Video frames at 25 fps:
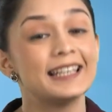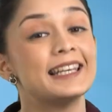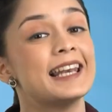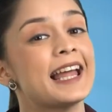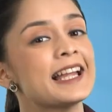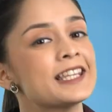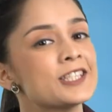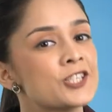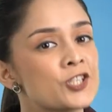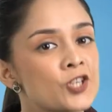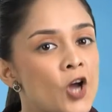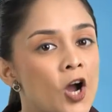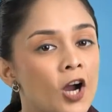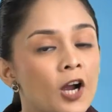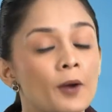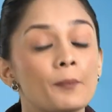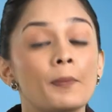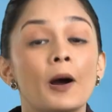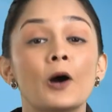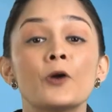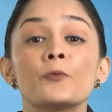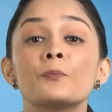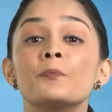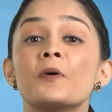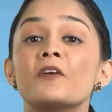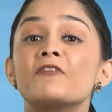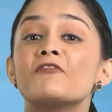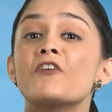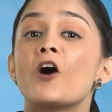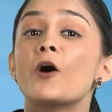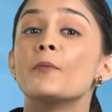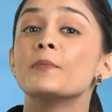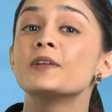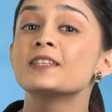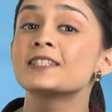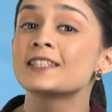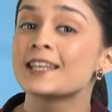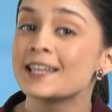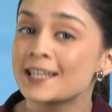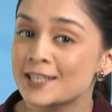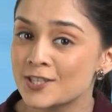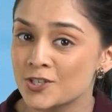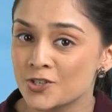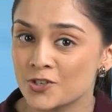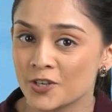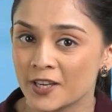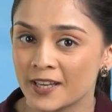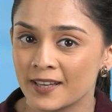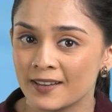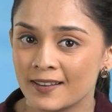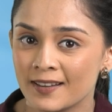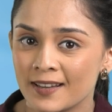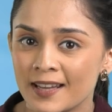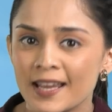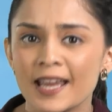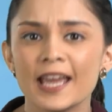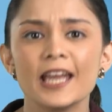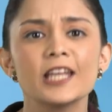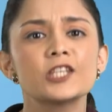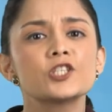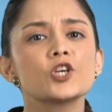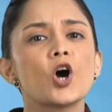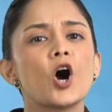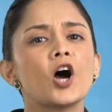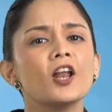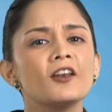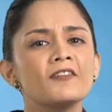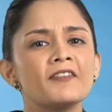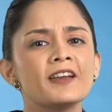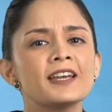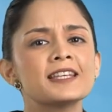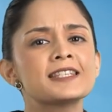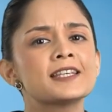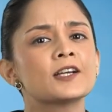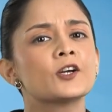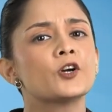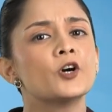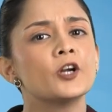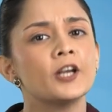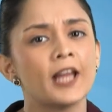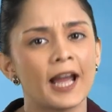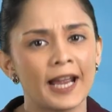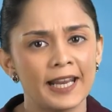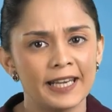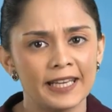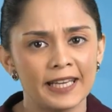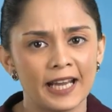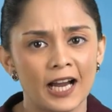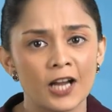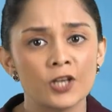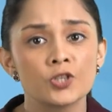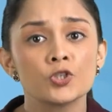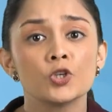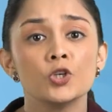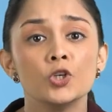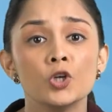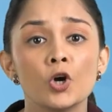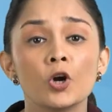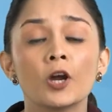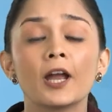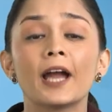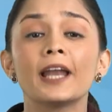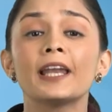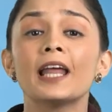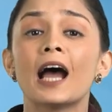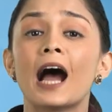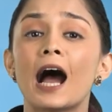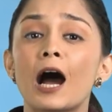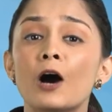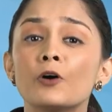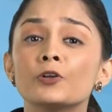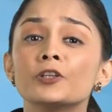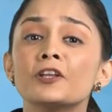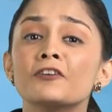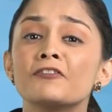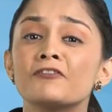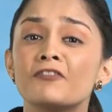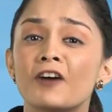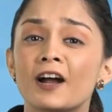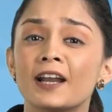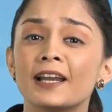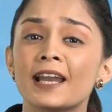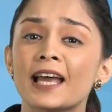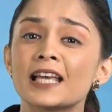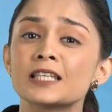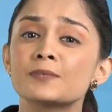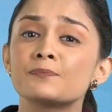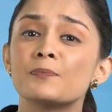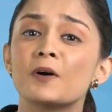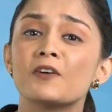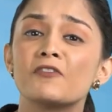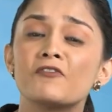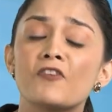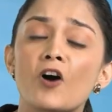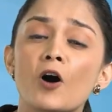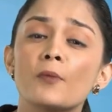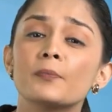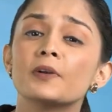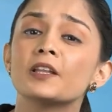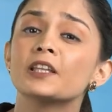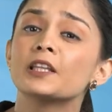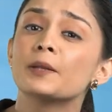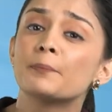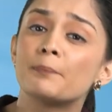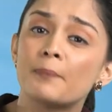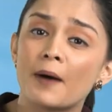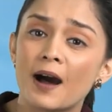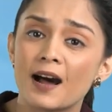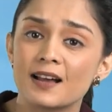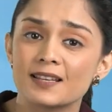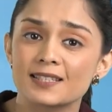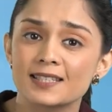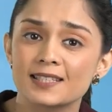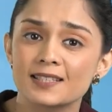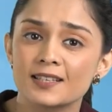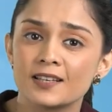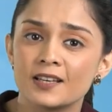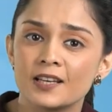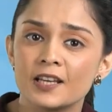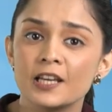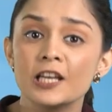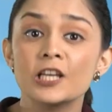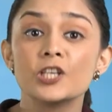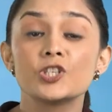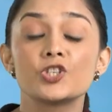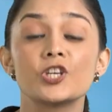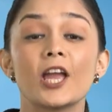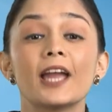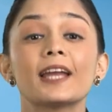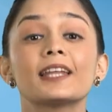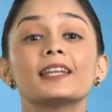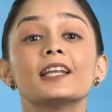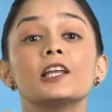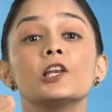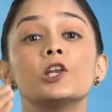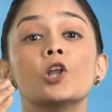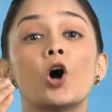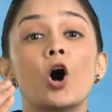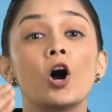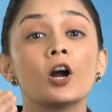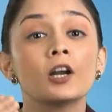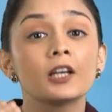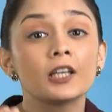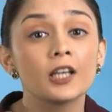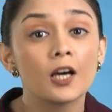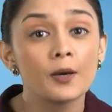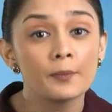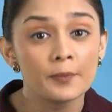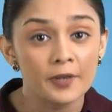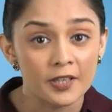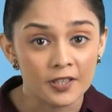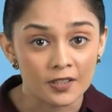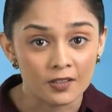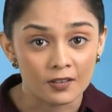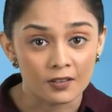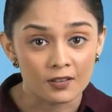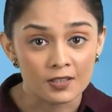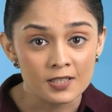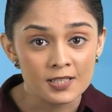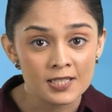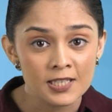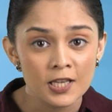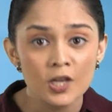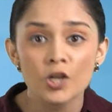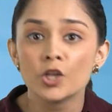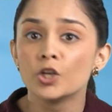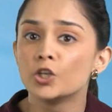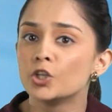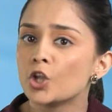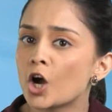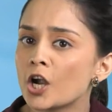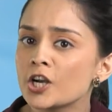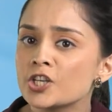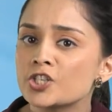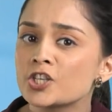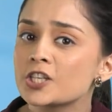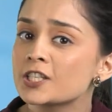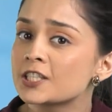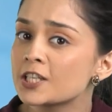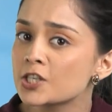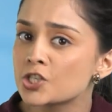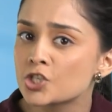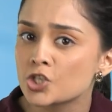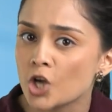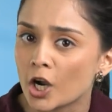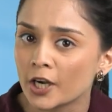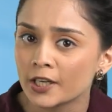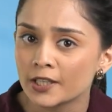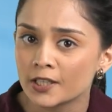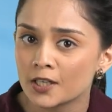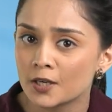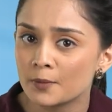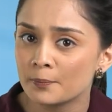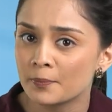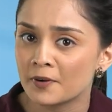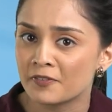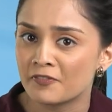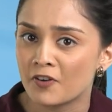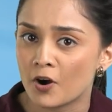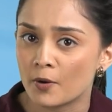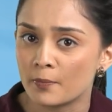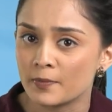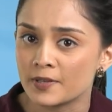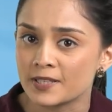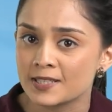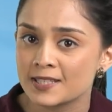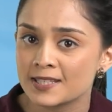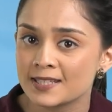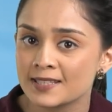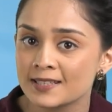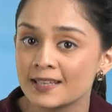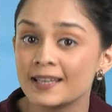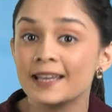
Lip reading: let's talk about performance history. It's always a good idea to look at how the fund has performed in the past. Check the long-term returns, not just the short-term performance.